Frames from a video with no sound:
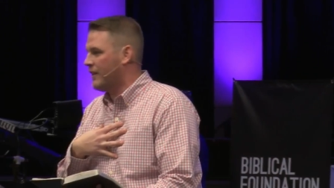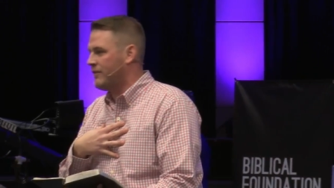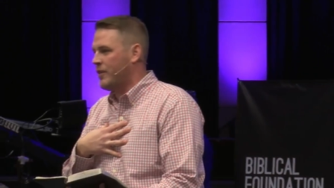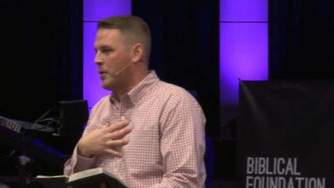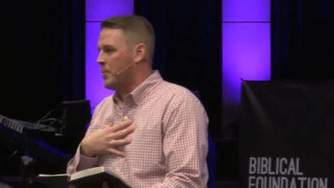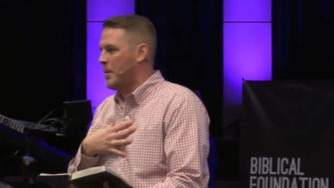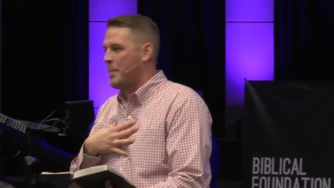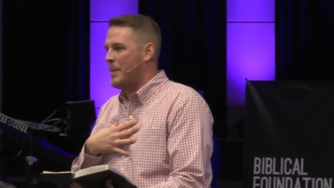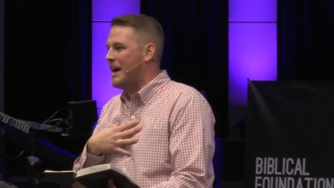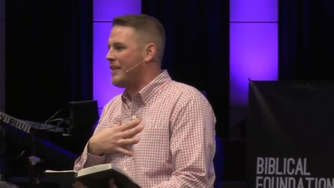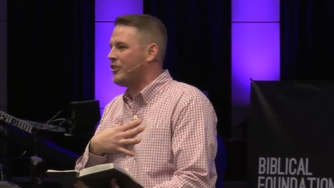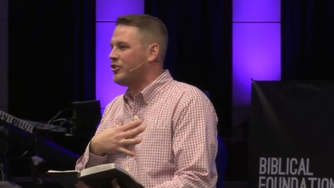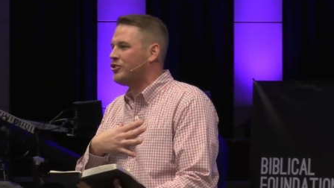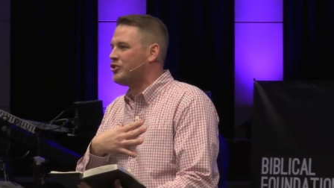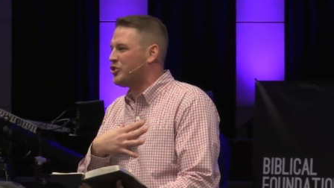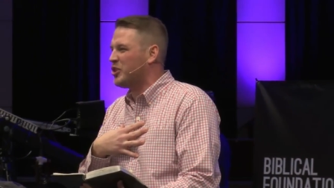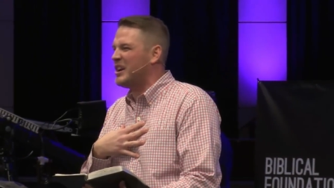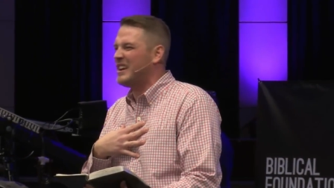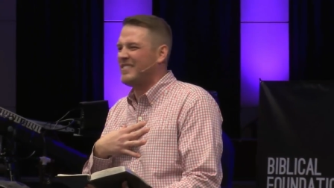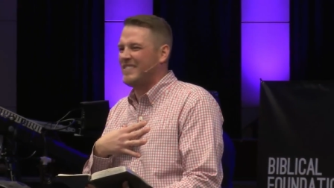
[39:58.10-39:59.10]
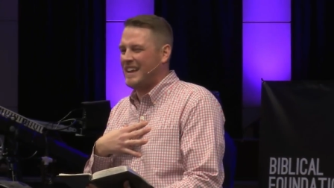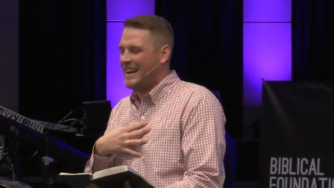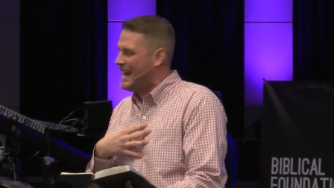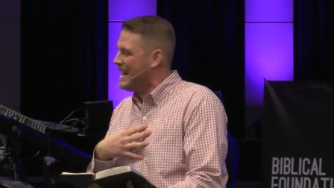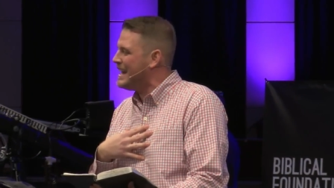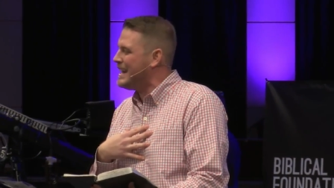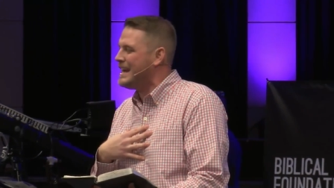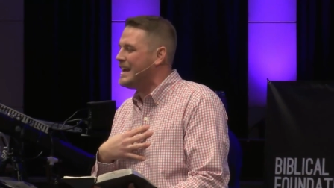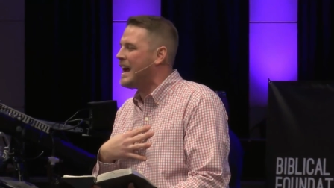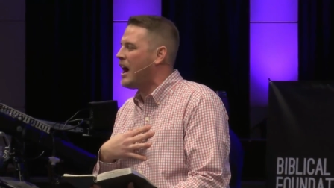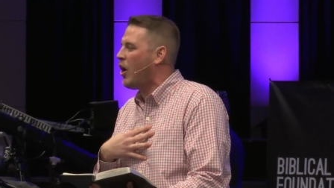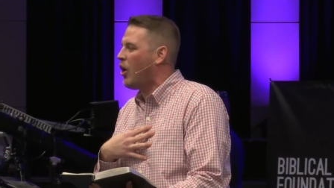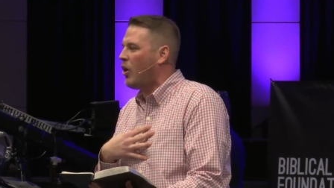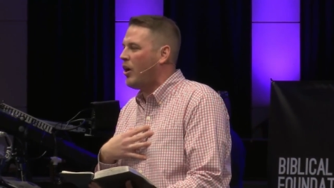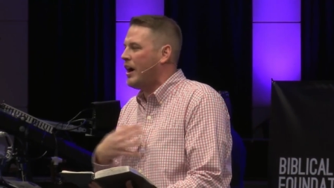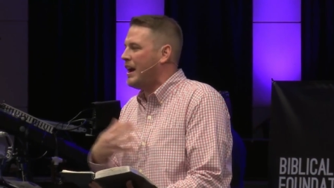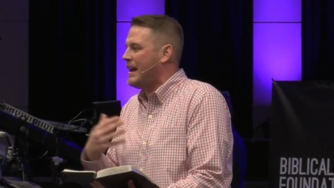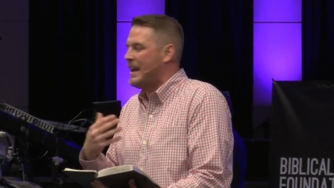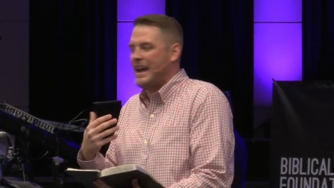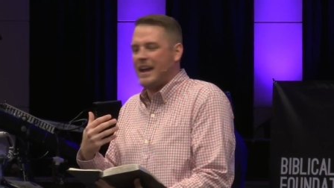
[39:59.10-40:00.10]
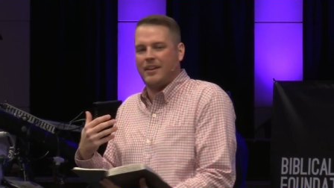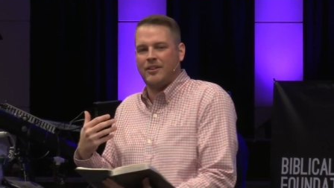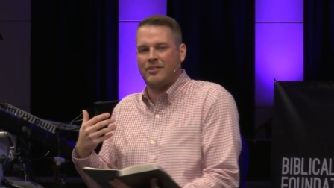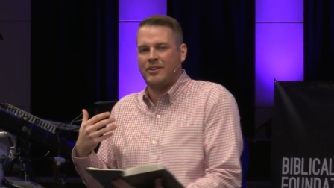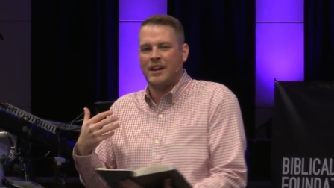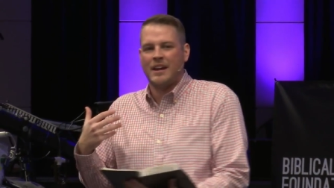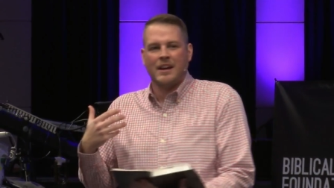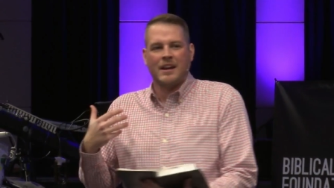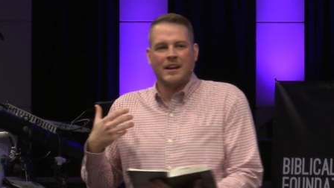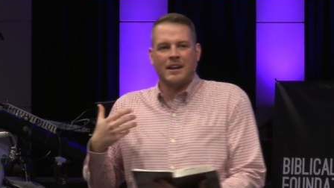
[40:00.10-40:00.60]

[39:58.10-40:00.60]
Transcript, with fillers: effort, but by the strength that He already has